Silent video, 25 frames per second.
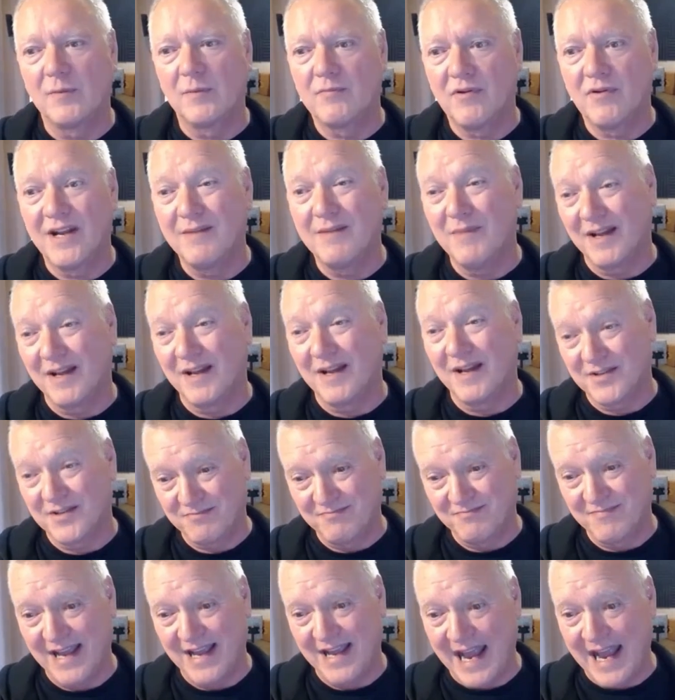pretty
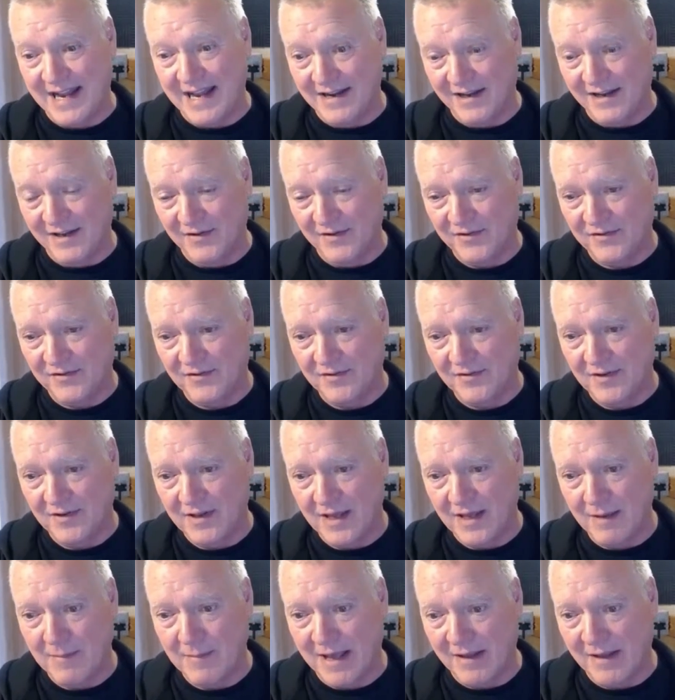much endless
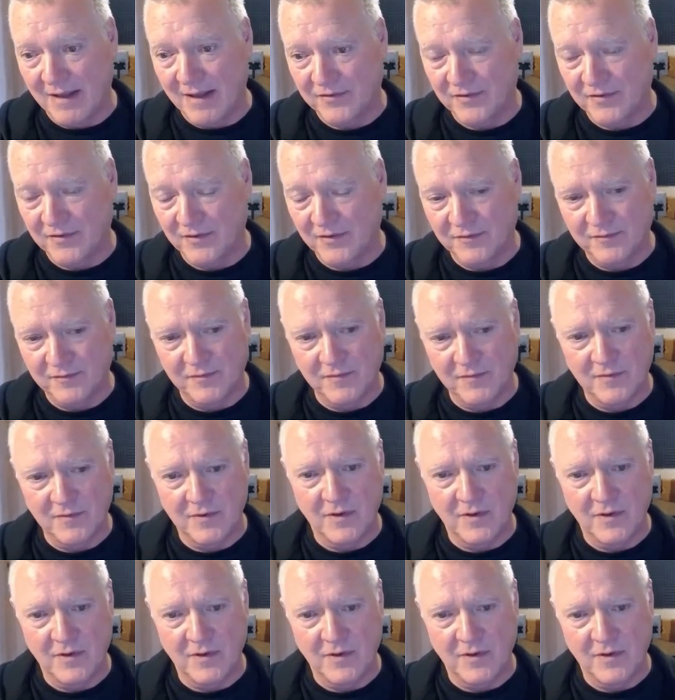amounts of